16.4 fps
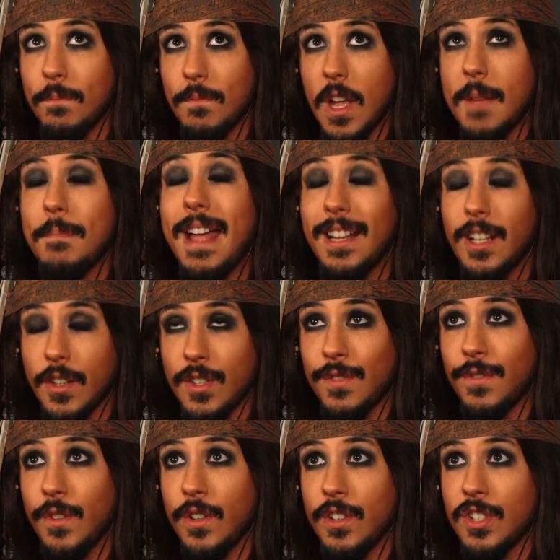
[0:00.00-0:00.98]
mangoes
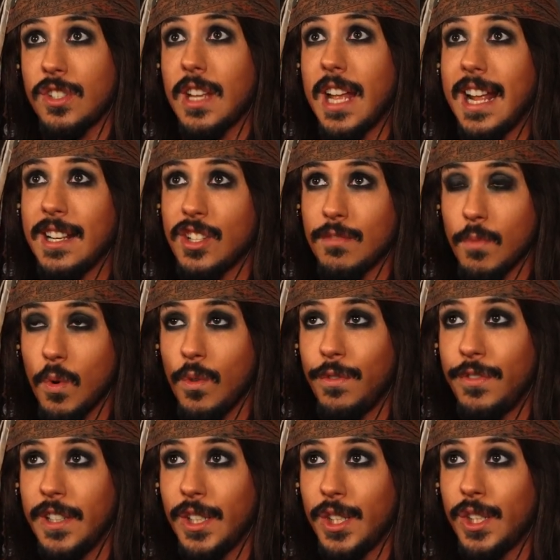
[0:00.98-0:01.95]
first, and small
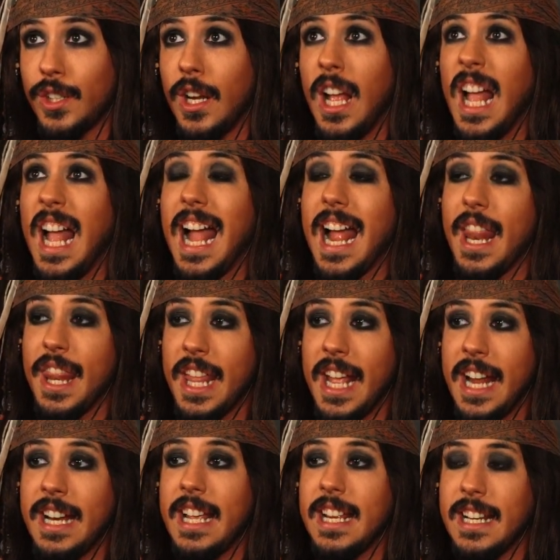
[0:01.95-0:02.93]
fish. And
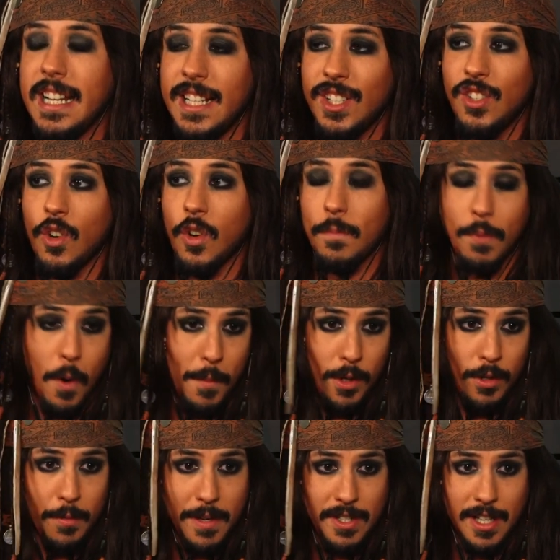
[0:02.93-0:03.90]
then it is your
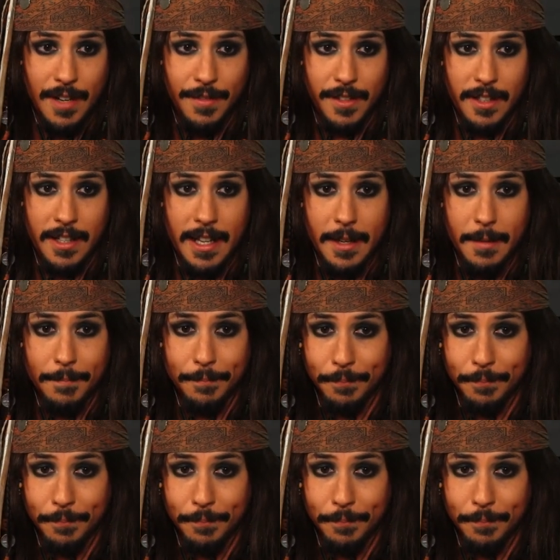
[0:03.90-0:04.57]
pomegranates after that.